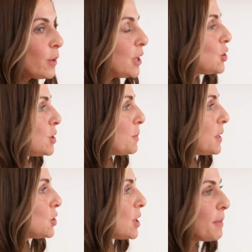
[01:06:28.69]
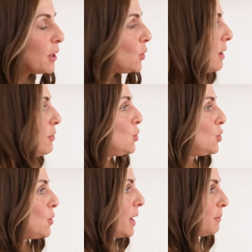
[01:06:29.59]
a relationship with Hashem that you never knew
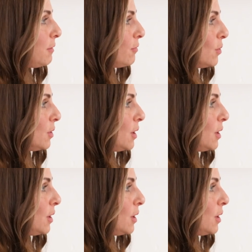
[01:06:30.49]
you had before.